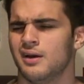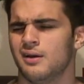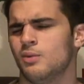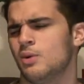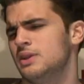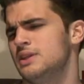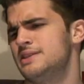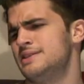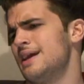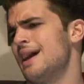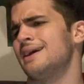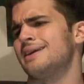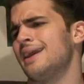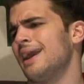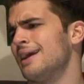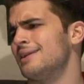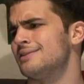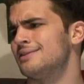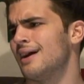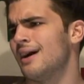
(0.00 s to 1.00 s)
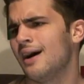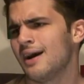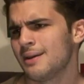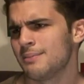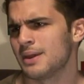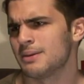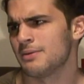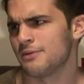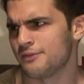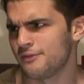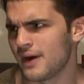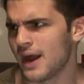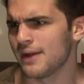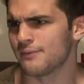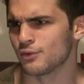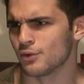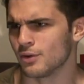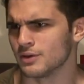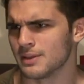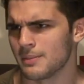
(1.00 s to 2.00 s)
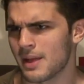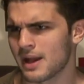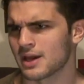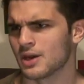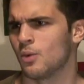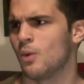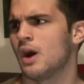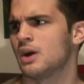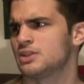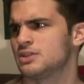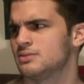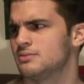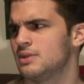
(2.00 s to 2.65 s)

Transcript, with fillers: well, his dad can't die. I mean, I'm a five-year-old. I'm not going to watch...